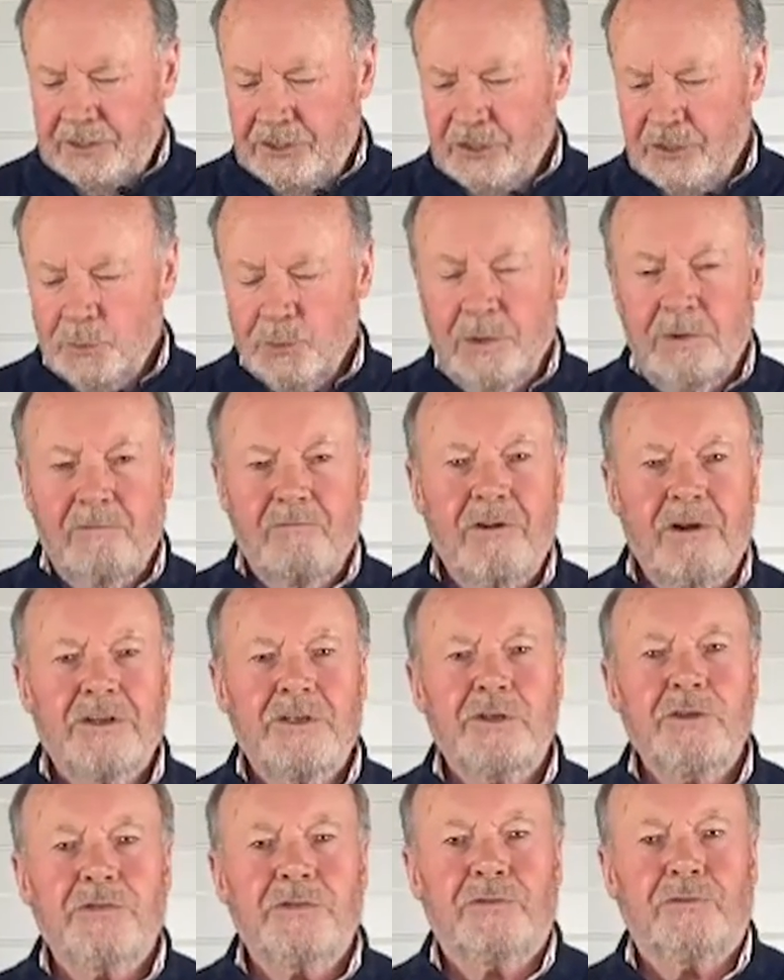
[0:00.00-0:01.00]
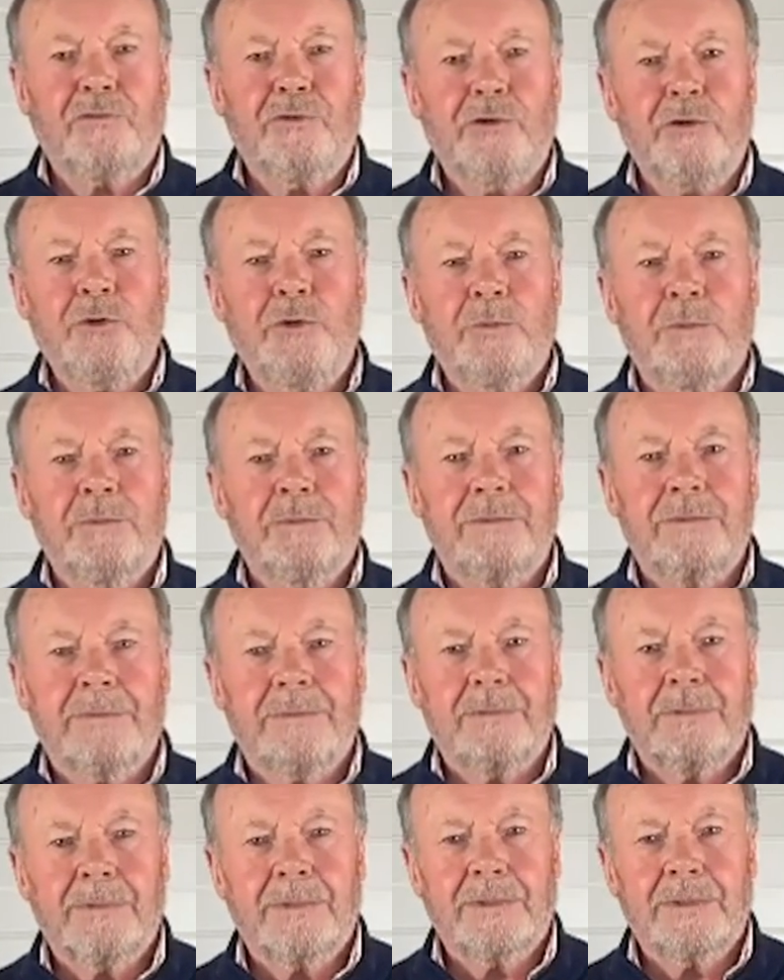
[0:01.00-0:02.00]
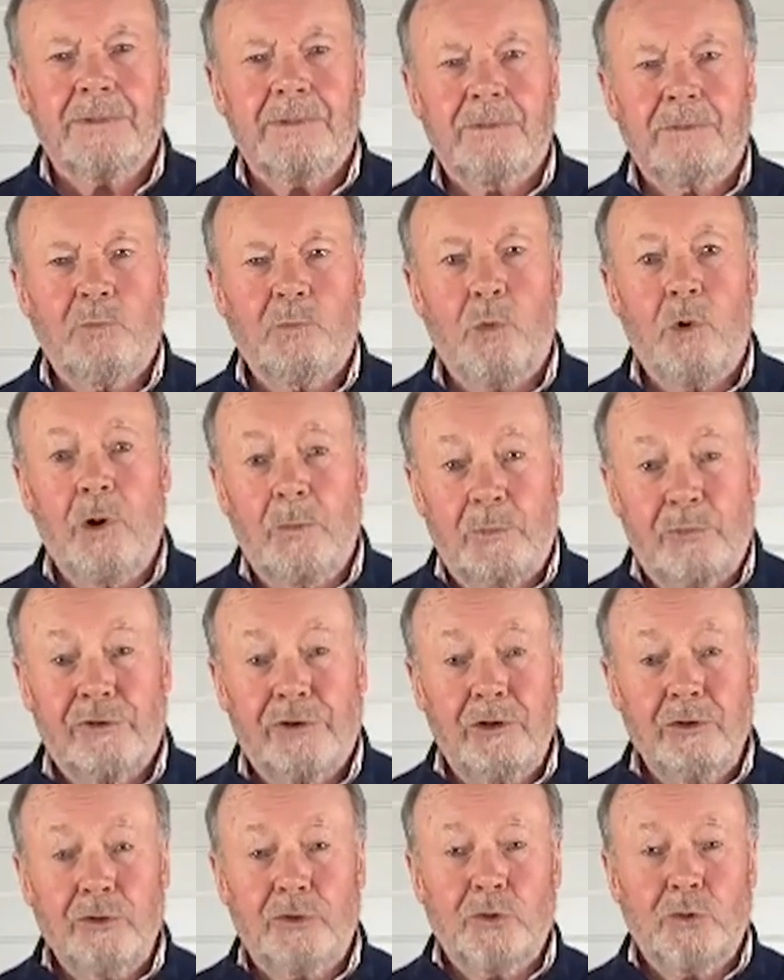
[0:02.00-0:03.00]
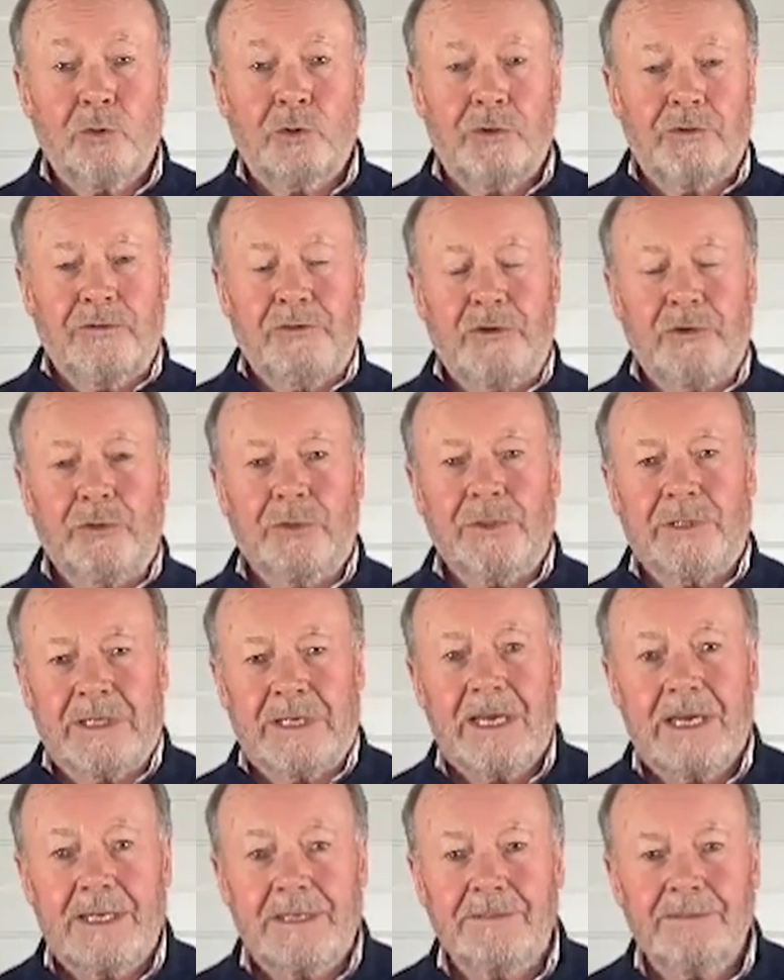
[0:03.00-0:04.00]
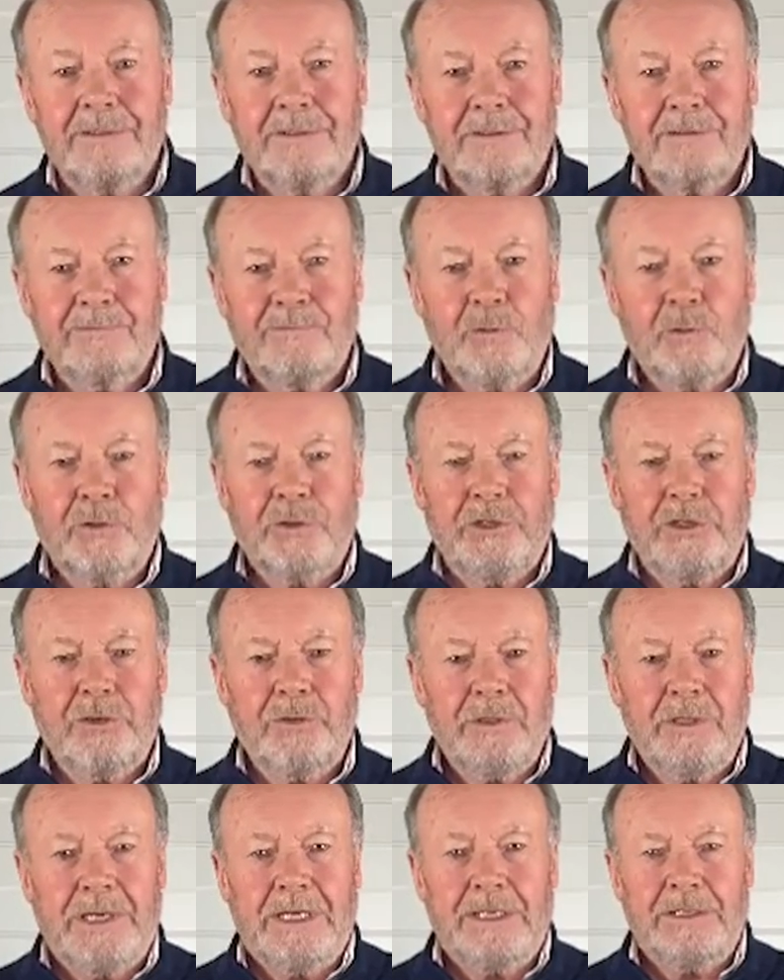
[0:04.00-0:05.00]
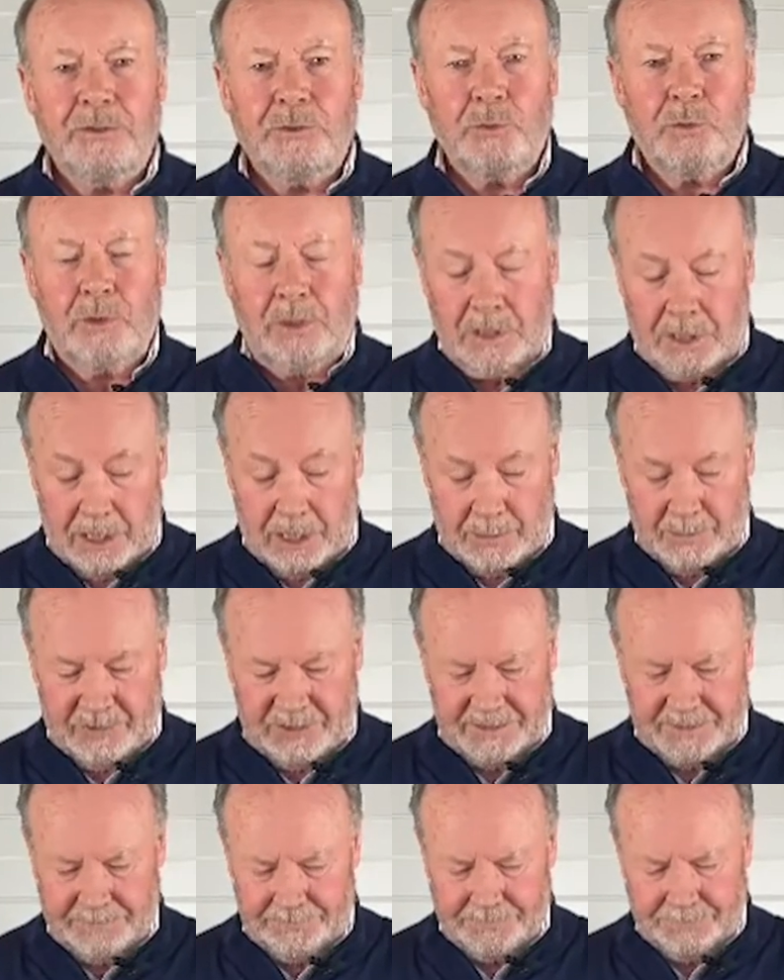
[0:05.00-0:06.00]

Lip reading: just want to run you through what Procore can do again for you in your clubs.